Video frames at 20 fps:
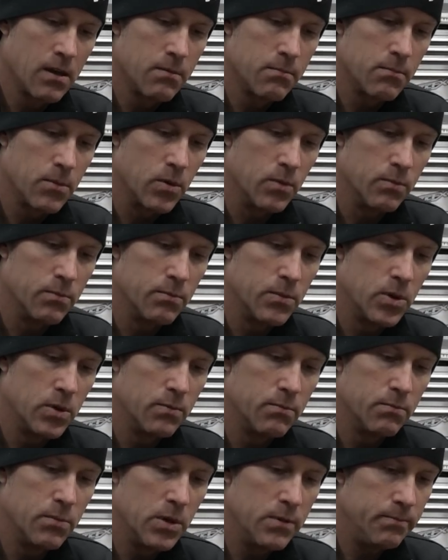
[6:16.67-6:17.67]
Boom,
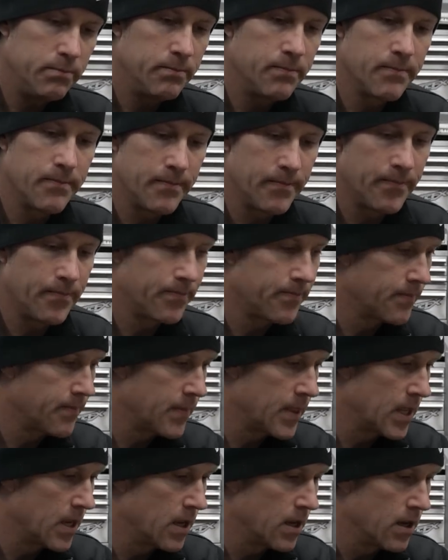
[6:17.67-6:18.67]
boom, boom.
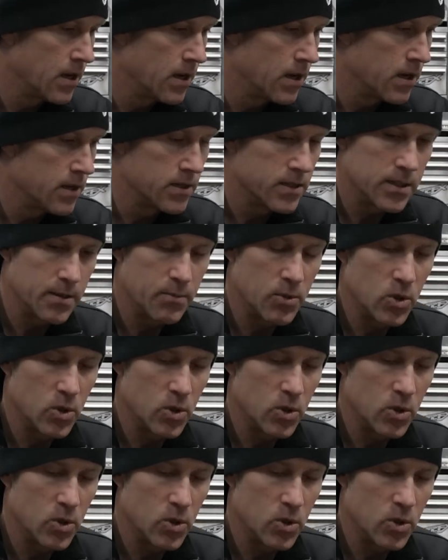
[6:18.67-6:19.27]
Zip